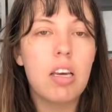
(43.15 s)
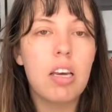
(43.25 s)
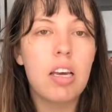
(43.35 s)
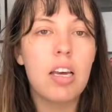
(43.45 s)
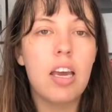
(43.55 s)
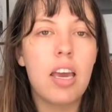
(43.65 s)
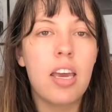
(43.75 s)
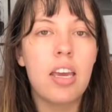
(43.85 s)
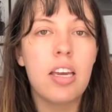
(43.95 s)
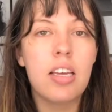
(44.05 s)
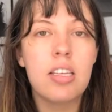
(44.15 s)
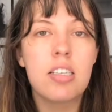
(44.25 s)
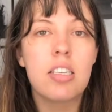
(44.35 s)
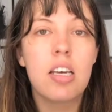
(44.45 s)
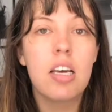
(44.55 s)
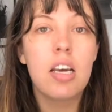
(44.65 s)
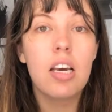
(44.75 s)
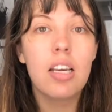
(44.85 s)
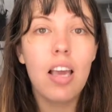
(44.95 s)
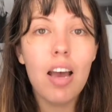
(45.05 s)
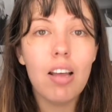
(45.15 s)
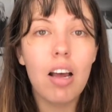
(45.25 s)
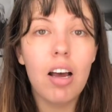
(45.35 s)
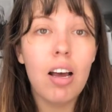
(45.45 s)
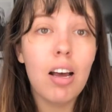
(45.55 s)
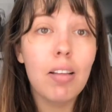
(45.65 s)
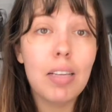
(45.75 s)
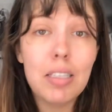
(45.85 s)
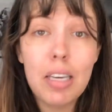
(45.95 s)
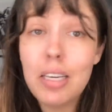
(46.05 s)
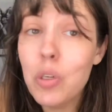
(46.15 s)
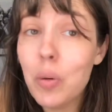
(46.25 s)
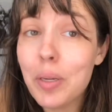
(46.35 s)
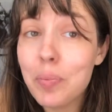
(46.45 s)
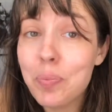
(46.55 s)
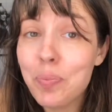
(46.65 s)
And yeah, let's get into it.